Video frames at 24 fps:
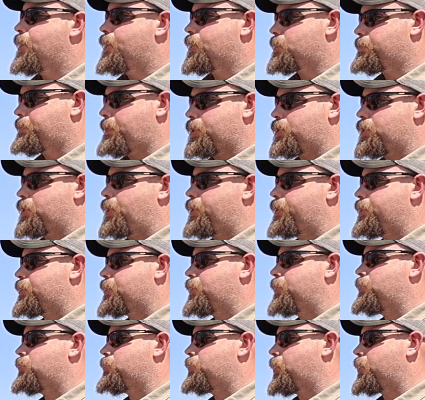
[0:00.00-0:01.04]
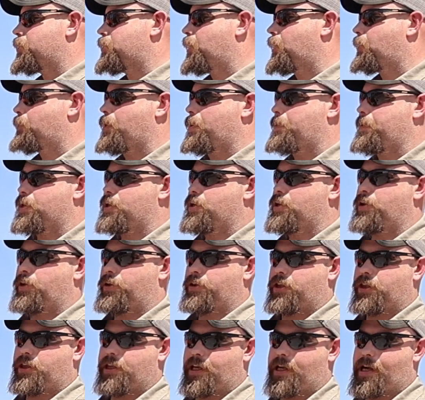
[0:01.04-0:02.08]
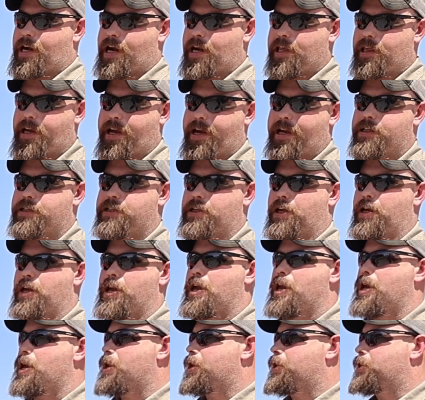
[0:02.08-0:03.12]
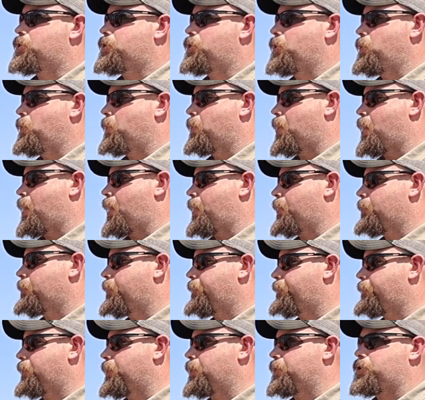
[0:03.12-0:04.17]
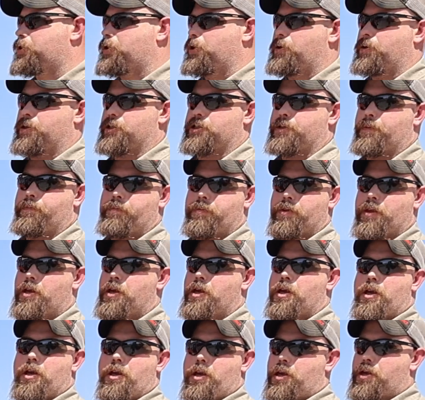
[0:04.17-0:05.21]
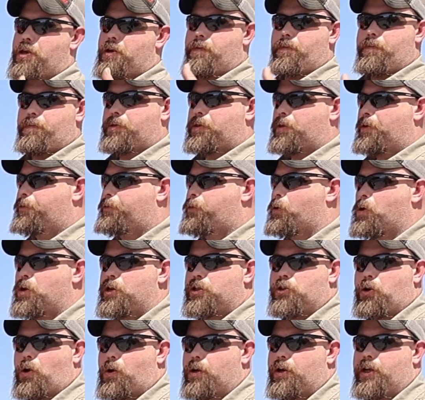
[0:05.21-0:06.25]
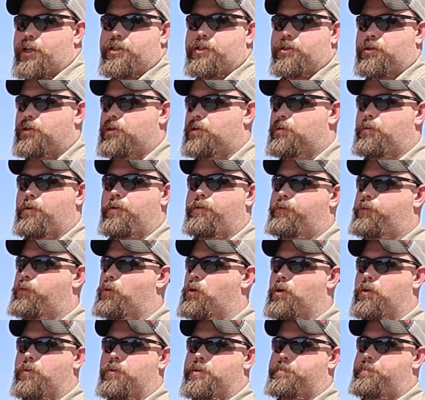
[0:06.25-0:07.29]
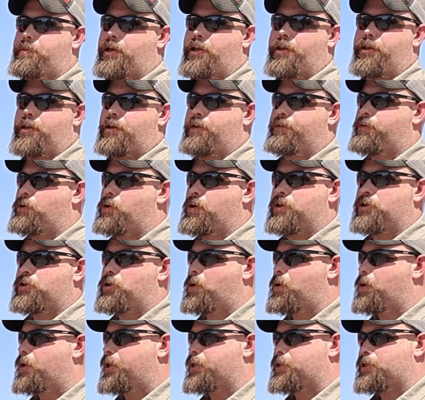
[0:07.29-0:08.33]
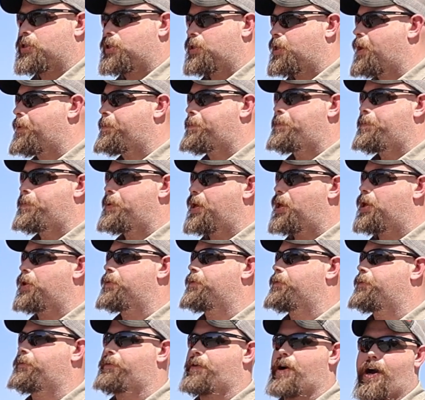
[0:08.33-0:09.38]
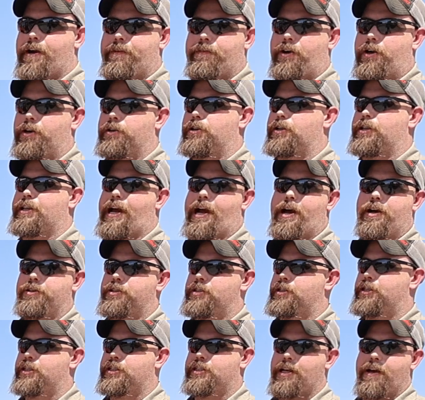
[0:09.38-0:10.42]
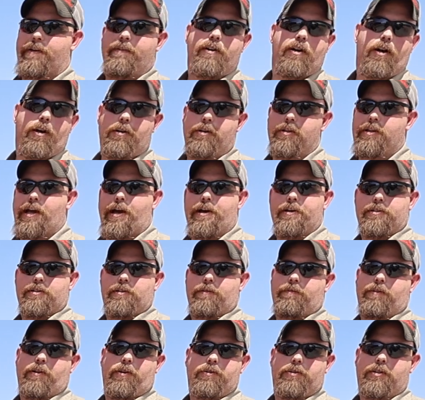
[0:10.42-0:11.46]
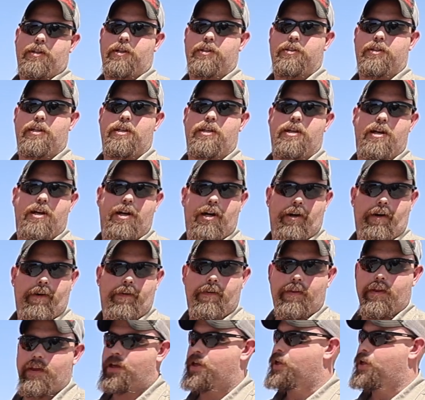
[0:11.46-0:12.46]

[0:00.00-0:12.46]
Especially on this construction equipment, you know, the thing I like to refer to is Ford Taurus. When Ford was building their Ford Taurus, they built 500,000 to 700,000 of those things a year.